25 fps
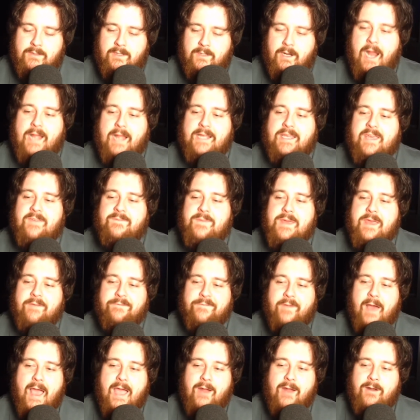All right, give me a
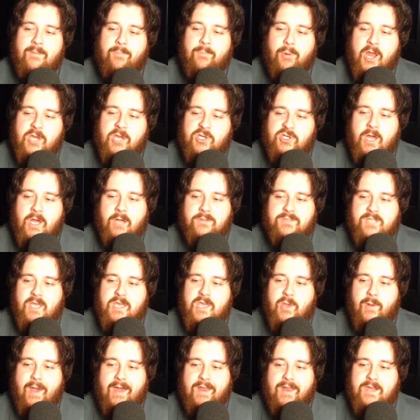fighter impression. I'll tell
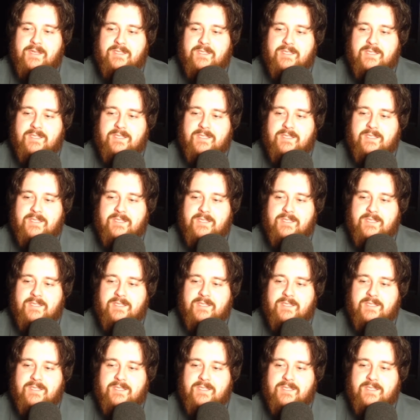you how they